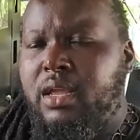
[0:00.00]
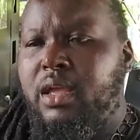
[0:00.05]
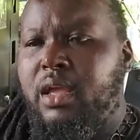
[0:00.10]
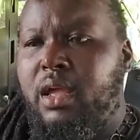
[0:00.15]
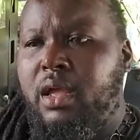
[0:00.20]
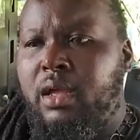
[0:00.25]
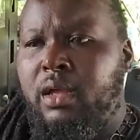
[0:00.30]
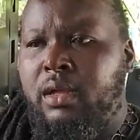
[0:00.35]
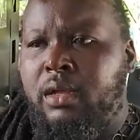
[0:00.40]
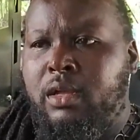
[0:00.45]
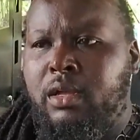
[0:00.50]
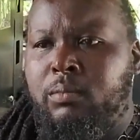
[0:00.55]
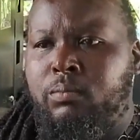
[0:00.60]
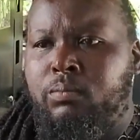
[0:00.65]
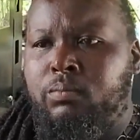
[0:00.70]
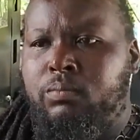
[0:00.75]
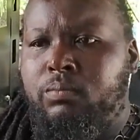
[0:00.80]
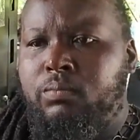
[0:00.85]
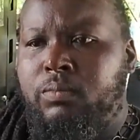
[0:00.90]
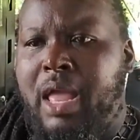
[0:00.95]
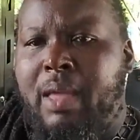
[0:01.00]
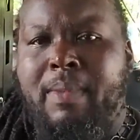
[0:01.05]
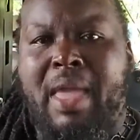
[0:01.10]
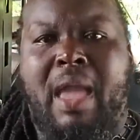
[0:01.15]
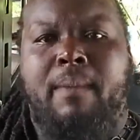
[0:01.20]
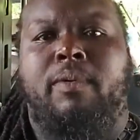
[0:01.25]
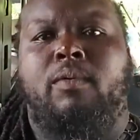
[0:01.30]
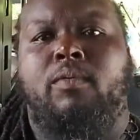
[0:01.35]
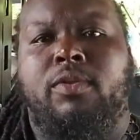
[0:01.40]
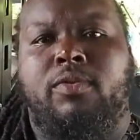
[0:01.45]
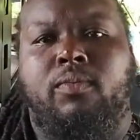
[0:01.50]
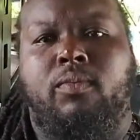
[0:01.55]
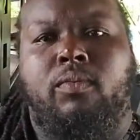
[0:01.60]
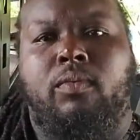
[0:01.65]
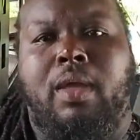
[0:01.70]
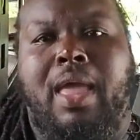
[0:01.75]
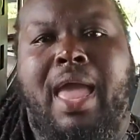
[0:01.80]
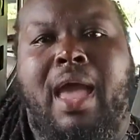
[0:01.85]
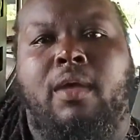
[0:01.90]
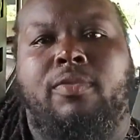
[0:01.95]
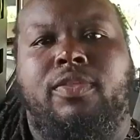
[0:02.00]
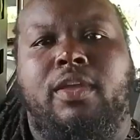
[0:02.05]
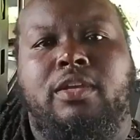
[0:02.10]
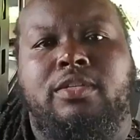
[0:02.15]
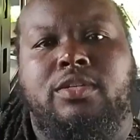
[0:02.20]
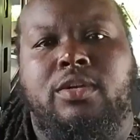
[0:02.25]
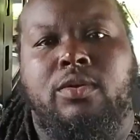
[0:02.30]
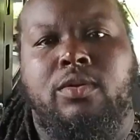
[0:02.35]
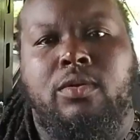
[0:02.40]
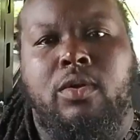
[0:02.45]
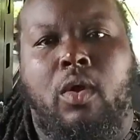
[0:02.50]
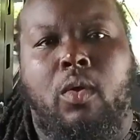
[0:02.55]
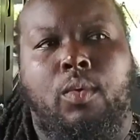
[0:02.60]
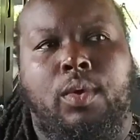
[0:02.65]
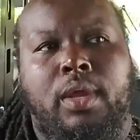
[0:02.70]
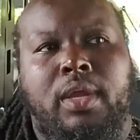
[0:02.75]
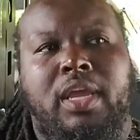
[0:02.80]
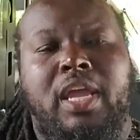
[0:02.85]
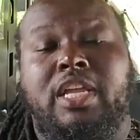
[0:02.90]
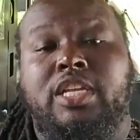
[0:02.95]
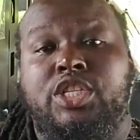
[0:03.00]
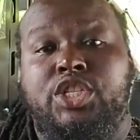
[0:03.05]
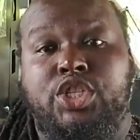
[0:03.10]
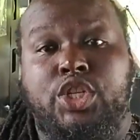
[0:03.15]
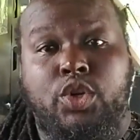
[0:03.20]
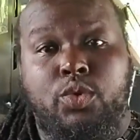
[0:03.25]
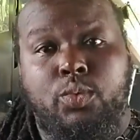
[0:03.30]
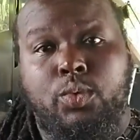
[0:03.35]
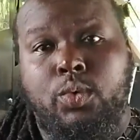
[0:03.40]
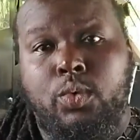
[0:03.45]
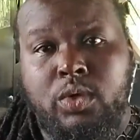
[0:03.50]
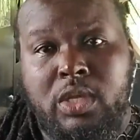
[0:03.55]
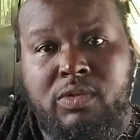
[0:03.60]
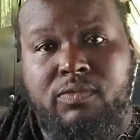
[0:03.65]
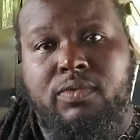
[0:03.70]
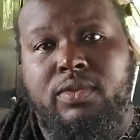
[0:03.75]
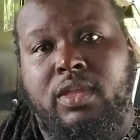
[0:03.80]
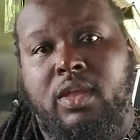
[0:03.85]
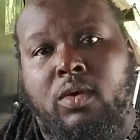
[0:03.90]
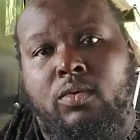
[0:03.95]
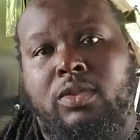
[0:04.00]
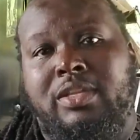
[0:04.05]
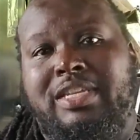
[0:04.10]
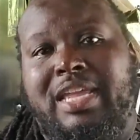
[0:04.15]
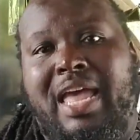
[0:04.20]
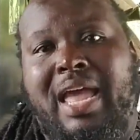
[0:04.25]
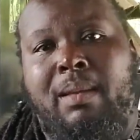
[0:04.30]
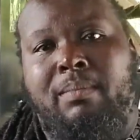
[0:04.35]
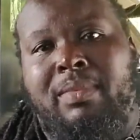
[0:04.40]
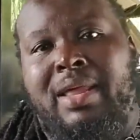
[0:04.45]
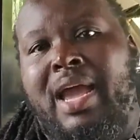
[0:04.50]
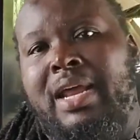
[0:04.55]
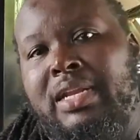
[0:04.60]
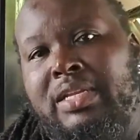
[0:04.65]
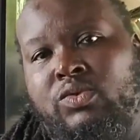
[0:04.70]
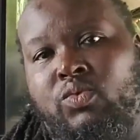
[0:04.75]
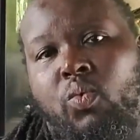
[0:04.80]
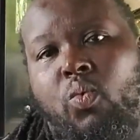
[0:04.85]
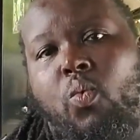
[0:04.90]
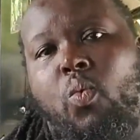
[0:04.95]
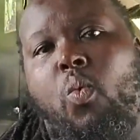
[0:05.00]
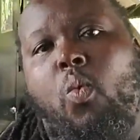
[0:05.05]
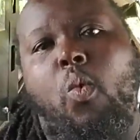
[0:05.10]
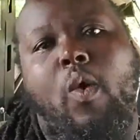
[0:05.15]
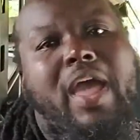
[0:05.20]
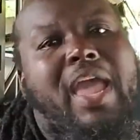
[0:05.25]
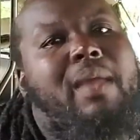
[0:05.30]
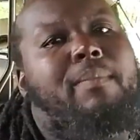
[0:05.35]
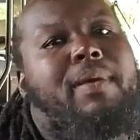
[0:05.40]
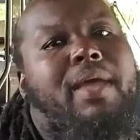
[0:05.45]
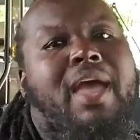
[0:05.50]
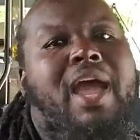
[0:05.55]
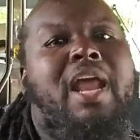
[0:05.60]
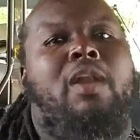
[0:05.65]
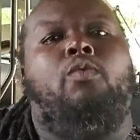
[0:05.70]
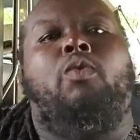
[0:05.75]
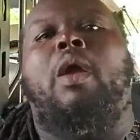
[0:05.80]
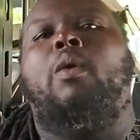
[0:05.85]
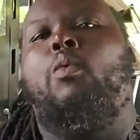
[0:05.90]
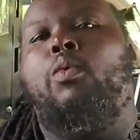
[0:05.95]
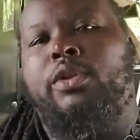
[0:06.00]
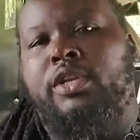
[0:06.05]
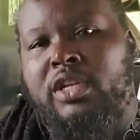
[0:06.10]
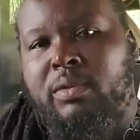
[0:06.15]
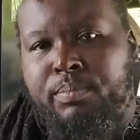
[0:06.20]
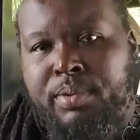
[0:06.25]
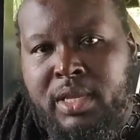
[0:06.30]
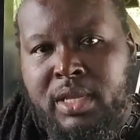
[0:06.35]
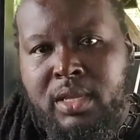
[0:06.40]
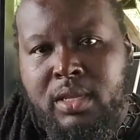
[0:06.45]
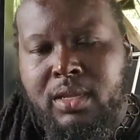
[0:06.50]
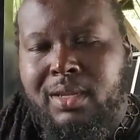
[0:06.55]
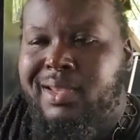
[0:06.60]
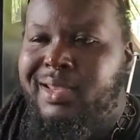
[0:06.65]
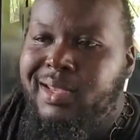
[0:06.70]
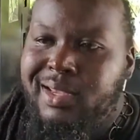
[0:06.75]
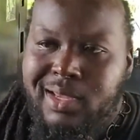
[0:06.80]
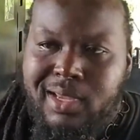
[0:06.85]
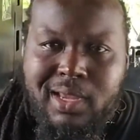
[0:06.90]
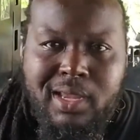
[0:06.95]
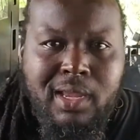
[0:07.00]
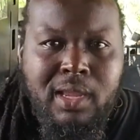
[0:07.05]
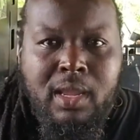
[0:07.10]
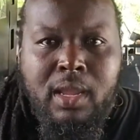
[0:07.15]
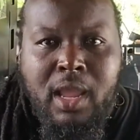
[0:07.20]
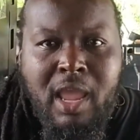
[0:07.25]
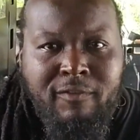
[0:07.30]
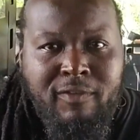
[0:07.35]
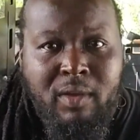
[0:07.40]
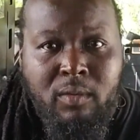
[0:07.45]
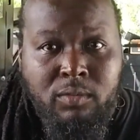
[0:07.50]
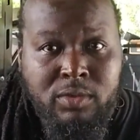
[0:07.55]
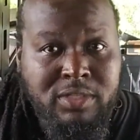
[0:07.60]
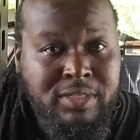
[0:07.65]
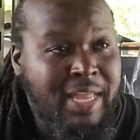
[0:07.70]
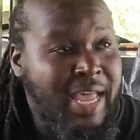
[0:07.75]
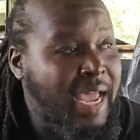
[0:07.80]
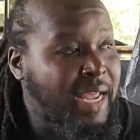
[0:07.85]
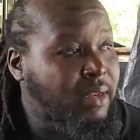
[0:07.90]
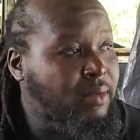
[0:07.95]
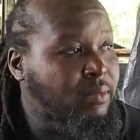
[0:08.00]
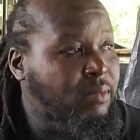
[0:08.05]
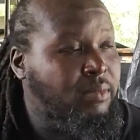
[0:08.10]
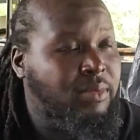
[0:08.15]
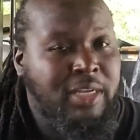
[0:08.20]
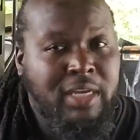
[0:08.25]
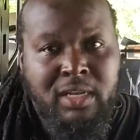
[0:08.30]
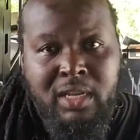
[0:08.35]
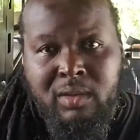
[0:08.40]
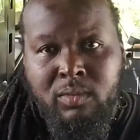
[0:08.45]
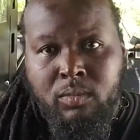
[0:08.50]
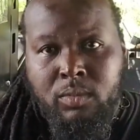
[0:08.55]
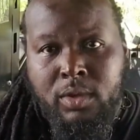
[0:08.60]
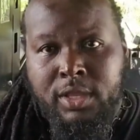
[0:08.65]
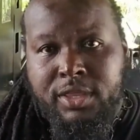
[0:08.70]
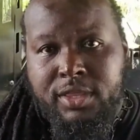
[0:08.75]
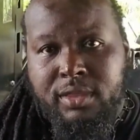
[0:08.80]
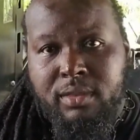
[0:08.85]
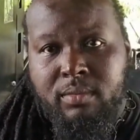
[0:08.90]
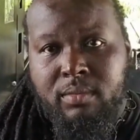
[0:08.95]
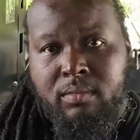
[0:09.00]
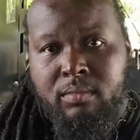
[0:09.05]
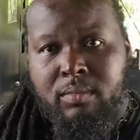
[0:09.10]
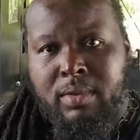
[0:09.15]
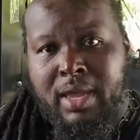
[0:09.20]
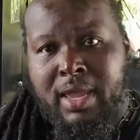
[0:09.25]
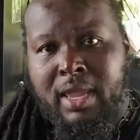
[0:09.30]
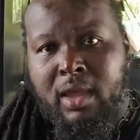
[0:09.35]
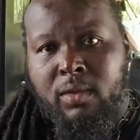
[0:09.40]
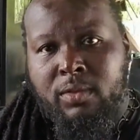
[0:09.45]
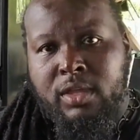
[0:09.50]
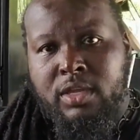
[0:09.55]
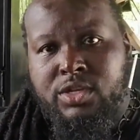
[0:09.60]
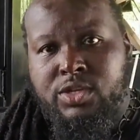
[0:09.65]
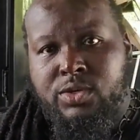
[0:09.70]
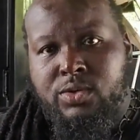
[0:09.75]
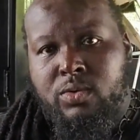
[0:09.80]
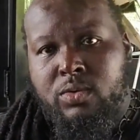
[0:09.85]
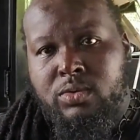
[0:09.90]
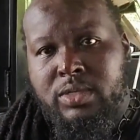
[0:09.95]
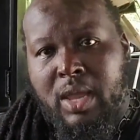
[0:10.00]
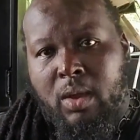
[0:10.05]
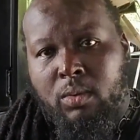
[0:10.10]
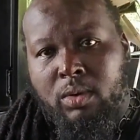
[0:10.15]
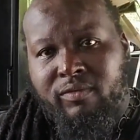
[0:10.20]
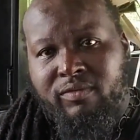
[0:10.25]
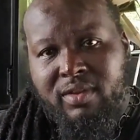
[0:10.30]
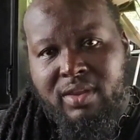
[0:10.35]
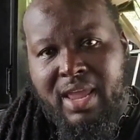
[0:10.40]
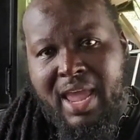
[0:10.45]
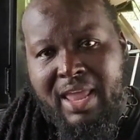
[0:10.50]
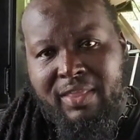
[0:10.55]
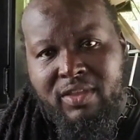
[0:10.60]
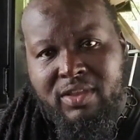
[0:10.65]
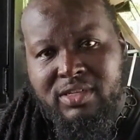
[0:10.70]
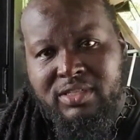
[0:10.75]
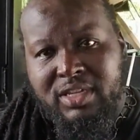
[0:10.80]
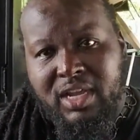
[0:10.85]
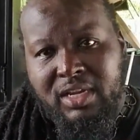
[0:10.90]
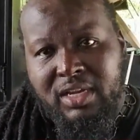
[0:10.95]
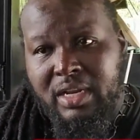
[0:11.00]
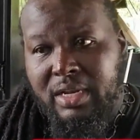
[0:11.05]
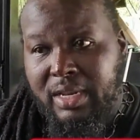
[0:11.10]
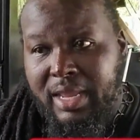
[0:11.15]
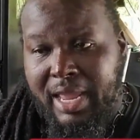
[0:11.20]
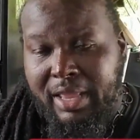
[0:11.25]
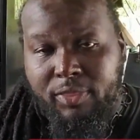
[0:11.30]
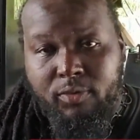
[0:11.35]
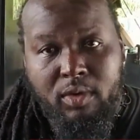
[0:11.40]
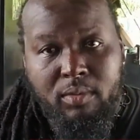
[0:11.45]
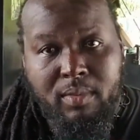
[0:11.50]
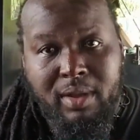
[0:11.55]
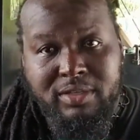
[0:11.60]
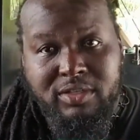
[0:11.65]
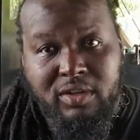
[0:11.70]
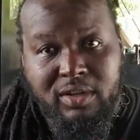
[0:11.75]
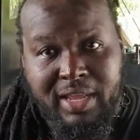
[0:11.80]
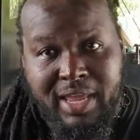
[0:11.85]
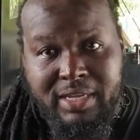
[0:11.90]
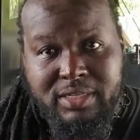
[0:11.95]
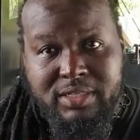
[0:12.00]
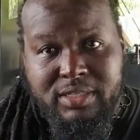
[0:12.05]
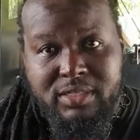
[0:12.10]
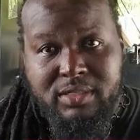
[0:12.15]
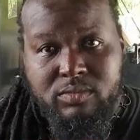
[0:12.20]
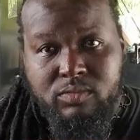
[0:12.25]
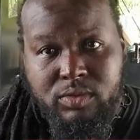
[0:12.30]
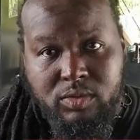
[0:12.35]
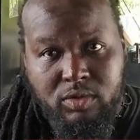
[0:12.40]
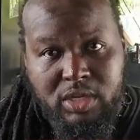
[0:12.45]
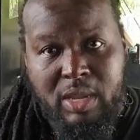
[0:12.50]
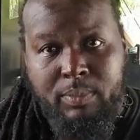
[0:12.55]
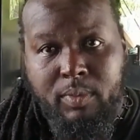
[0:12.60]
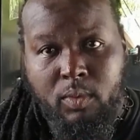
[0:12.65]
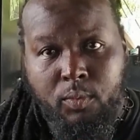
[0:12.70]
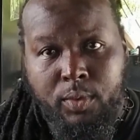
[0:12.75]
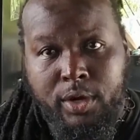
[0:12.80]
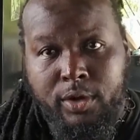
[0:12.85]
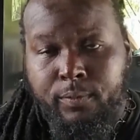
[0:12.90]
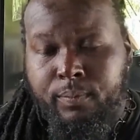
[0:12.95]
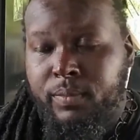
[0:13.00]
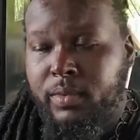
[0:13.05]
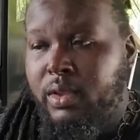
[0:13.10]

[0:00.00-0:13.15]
I'm happy with how things are going in general, even though the timeline is way behind where I wanted to be. If I was not dealing with my health issues, I would have had this done in like 3 months or less. We can keep it real.